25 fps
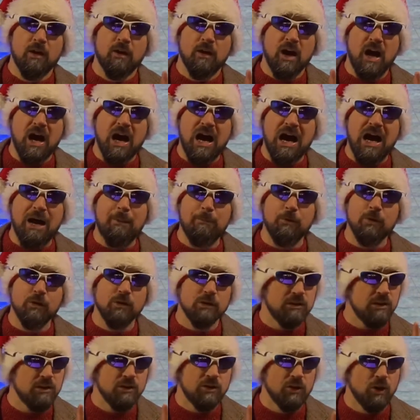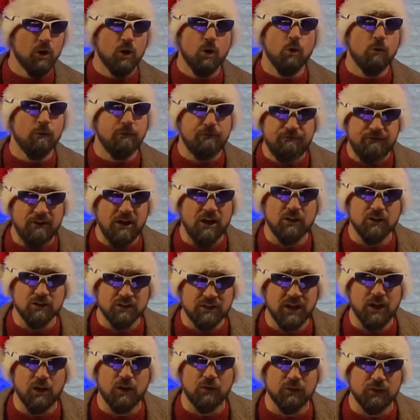Hobbled, no, fell
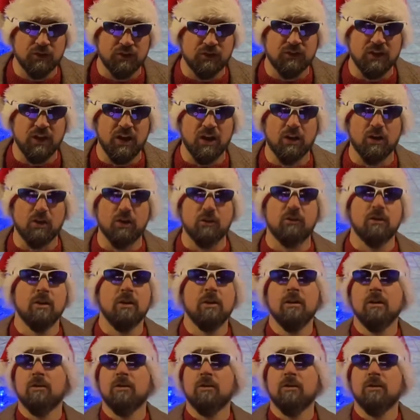down the stairs.